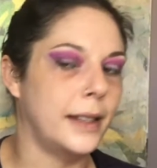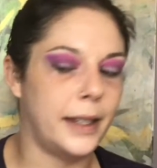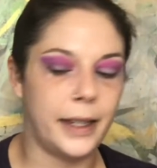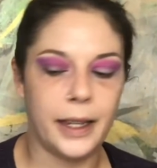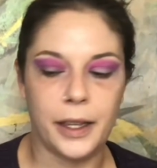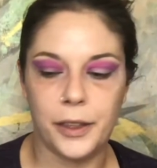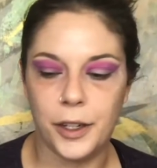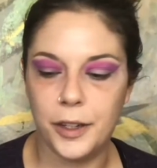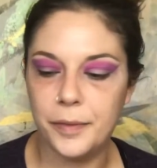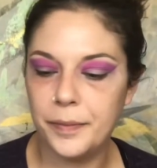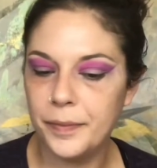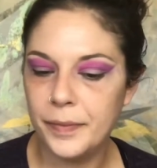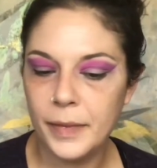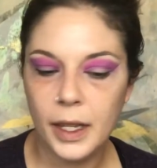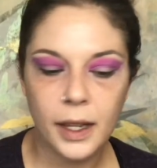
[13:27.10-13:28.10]
together.
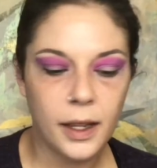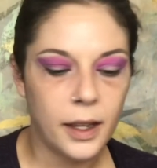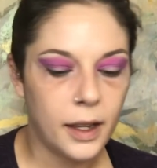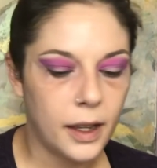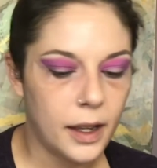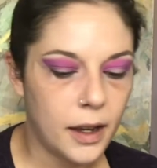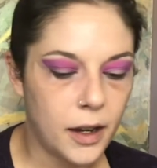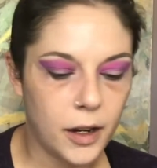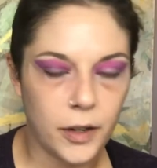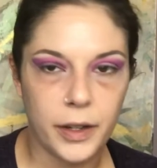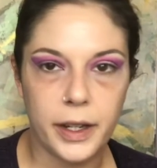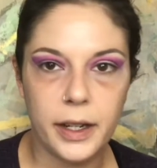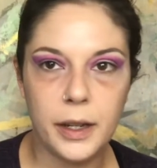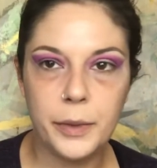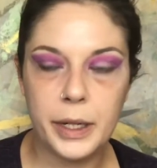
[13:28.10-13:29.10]
Alright,
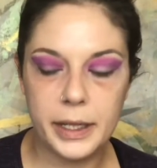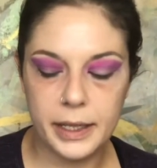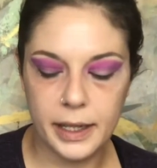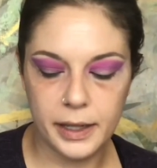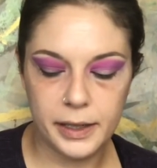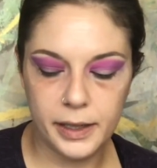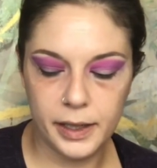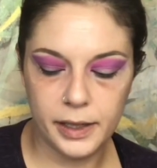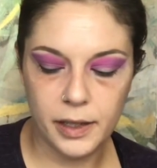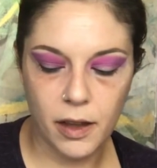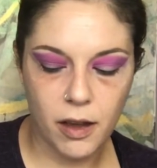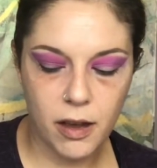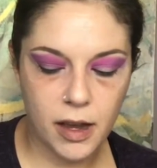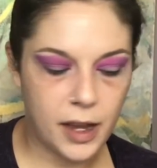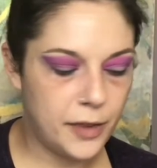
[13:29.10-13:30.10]
I want to dust this
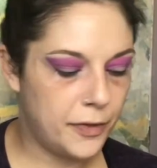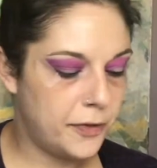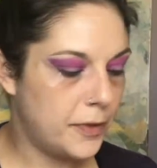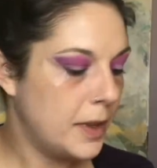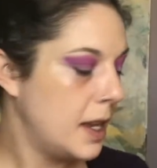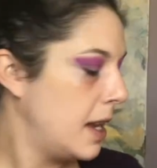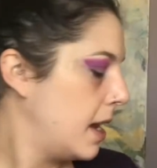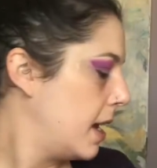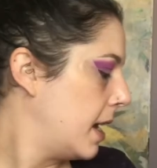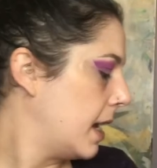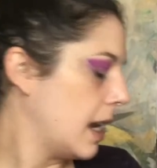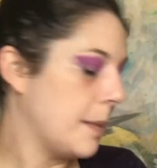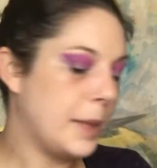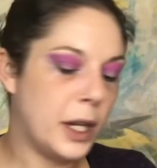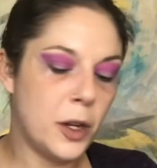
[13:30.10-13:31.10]
off, and
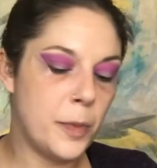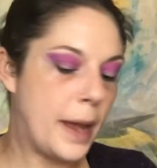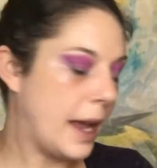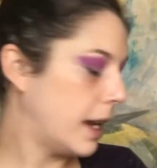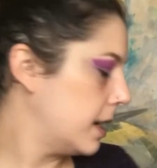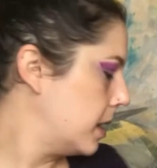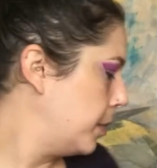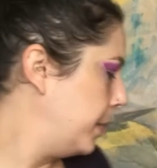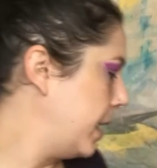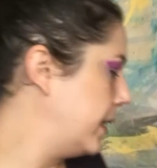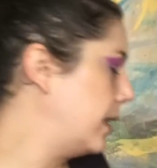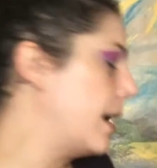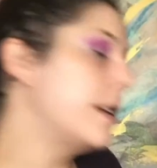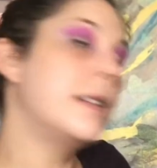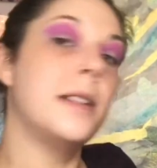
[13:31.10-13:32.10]
I'm going to go back into
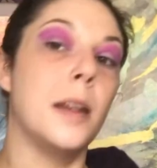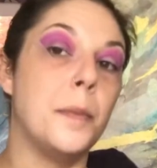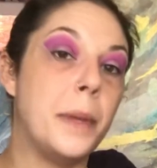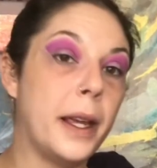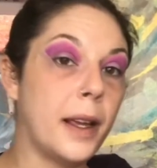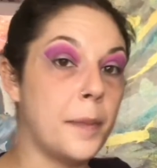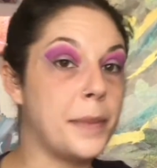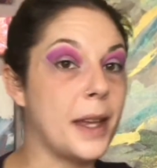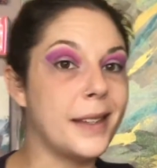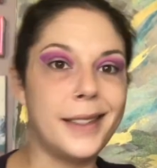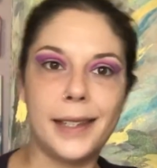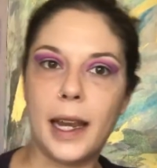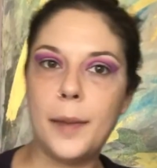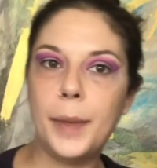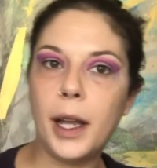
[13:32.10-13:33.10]
Bloodlust and pick up that
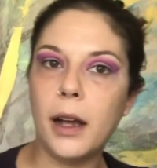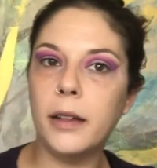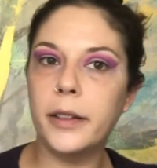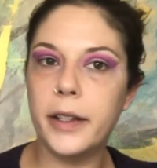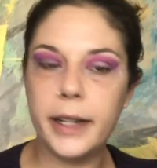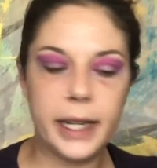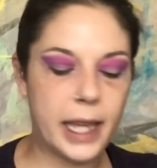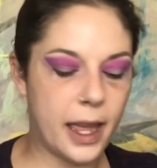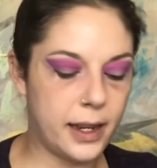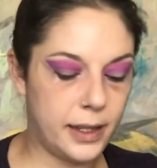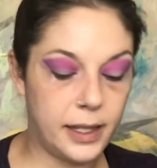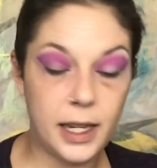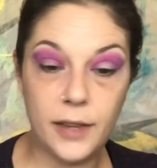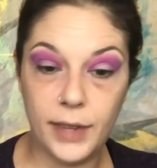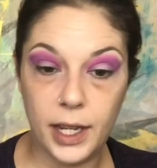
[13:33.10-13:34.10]
same color again,
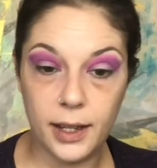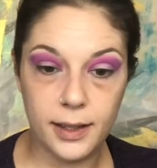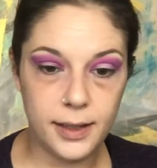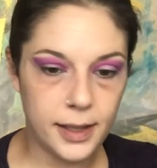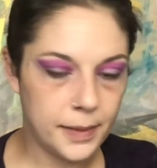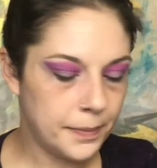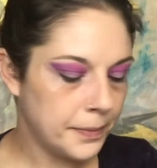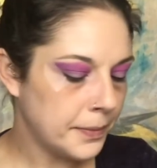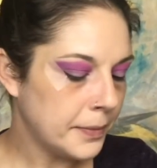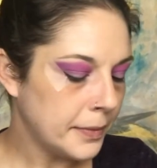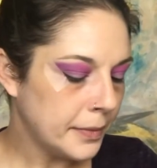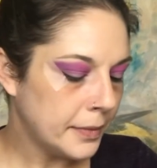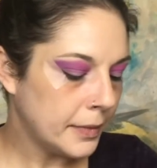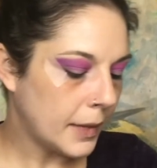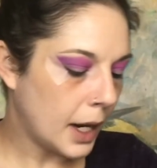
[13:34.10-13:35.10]
Deviant,
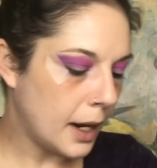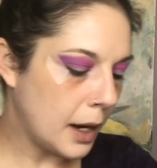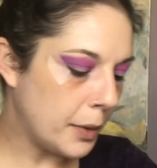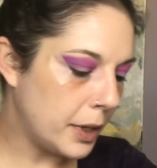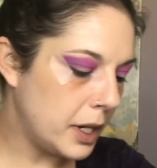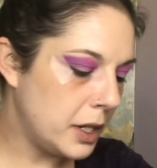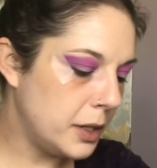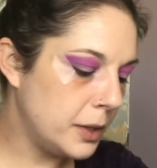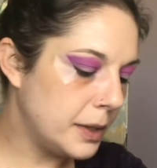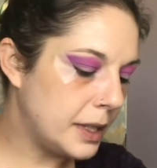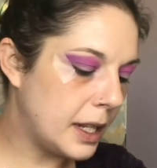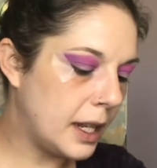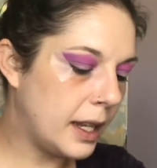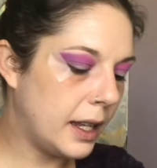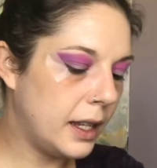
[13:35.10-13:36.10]
and I want to use
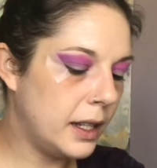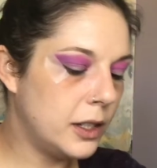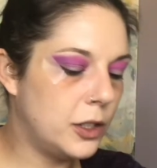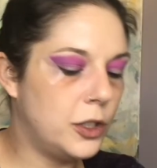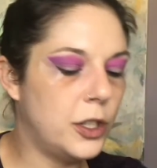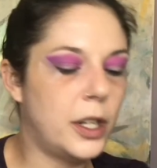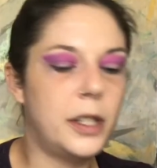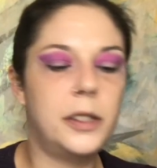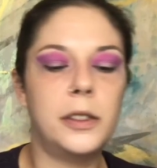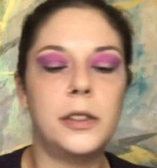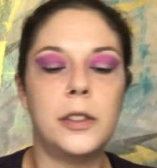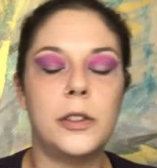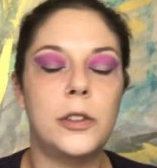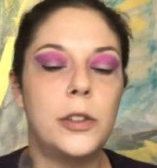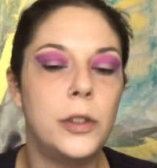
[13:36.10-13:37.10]
it just
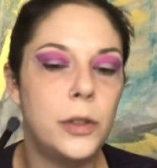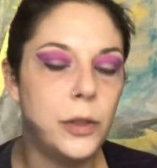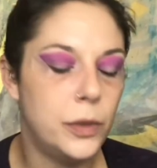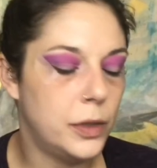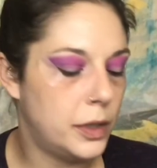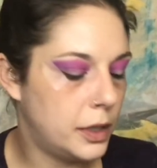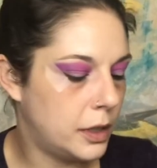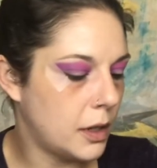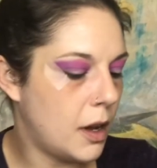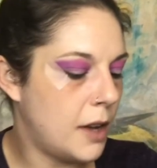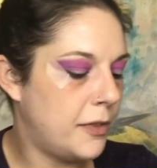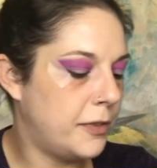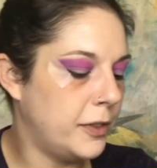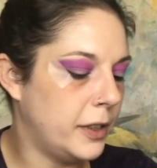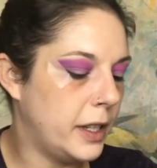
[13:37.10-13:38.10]
to
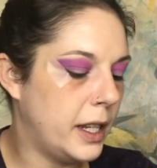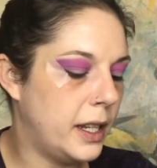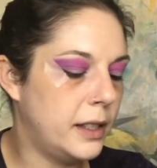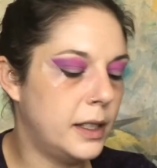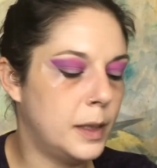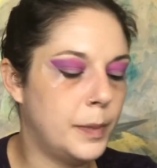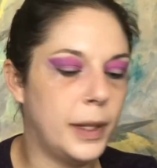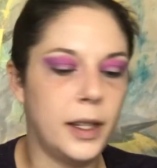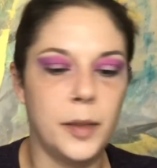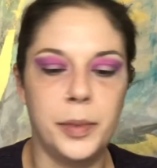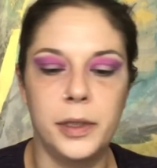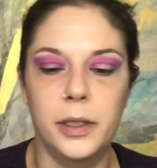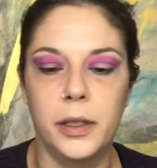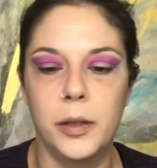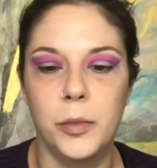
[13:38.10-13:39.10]
softly, let's pick up a
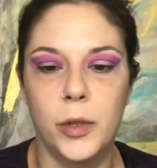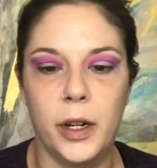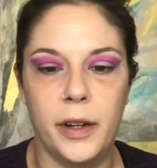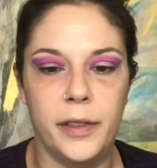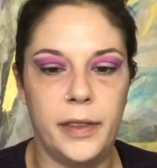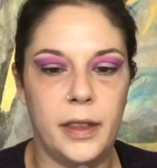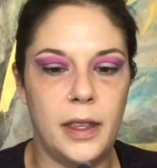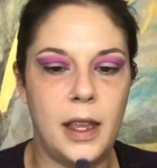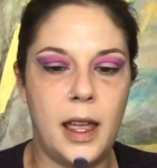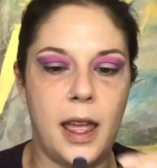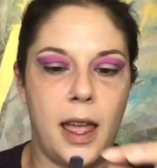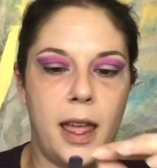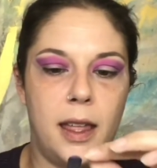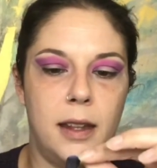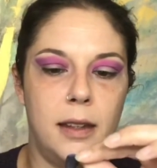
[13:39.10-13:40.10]
little more of
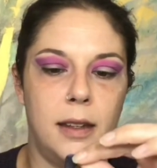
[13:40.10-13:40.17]
that,